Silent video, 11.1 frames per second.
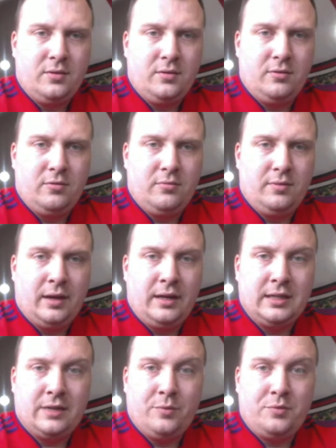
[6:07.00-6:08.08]
Oh, and he's
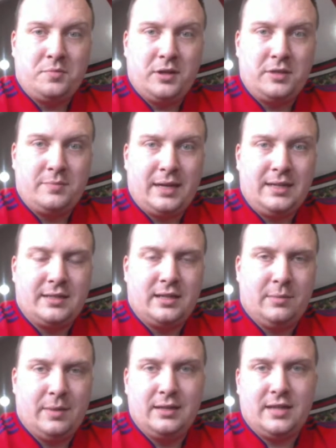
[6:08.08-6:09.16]
at WOLFSBURG's the
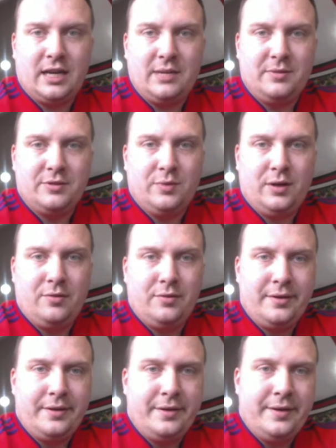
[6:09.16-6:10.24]
men's stadium as well.
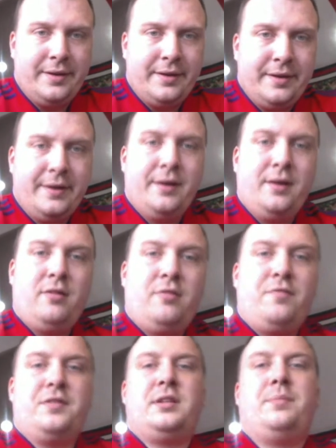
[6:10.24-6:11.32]

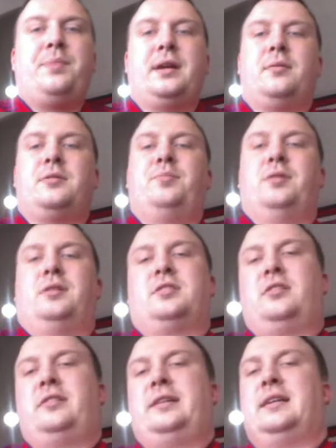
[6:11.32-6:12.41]
Obviously, big up to
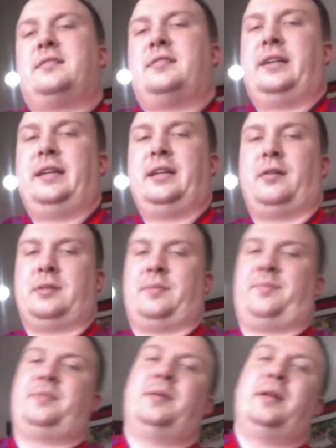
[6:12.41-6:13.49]
Barcelona yesterday.
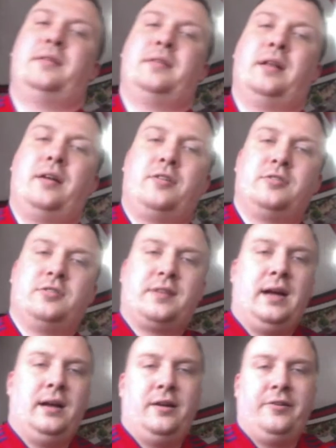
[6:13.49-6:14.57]
The locals of
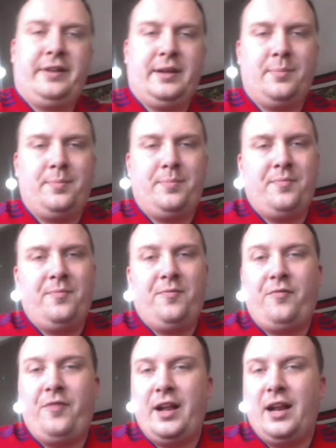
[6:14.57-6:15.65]
Catalonia
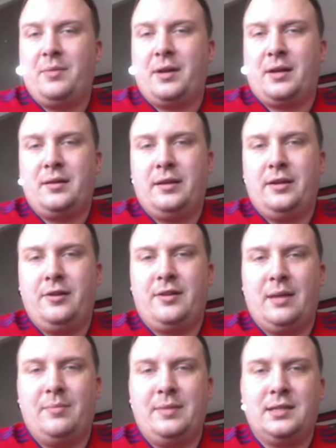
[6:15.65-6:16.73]
filling up the new
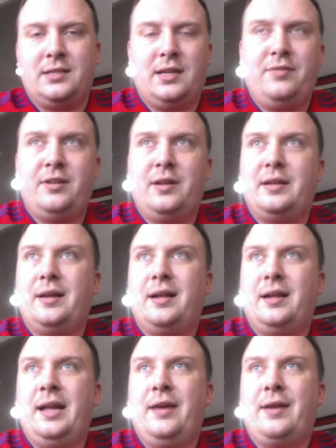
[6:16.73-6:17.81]
camp yesterday for
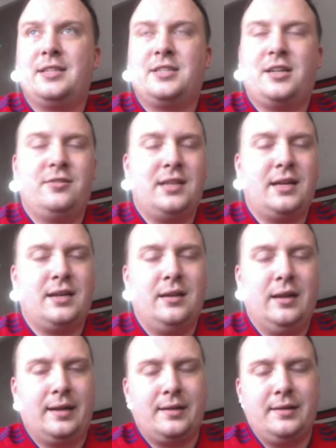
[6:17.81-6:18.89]
the El Clasico second leg